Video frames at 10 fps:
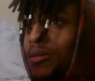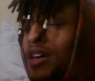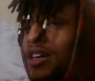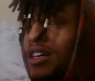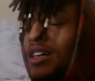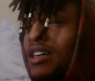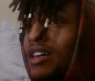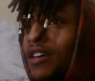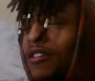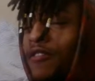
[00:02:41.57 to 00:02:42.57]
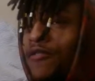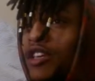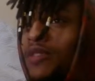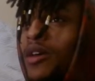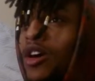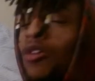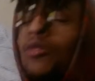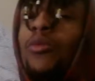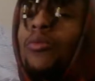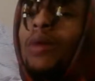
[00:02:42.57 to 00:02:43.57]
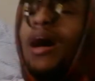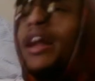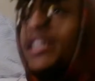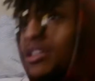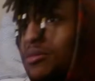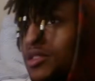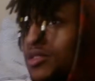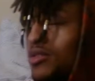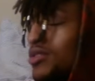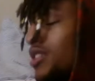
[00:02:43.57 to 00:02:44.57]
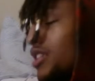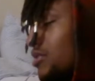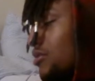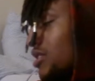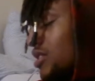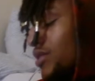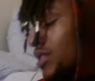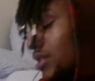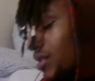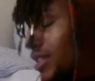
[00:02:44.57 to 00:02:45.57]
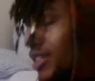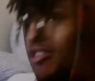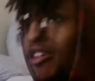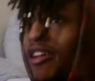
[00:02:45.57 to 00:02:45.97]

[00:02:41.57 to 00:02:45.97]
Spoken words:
a female body. I'm just gonna say specific, okay?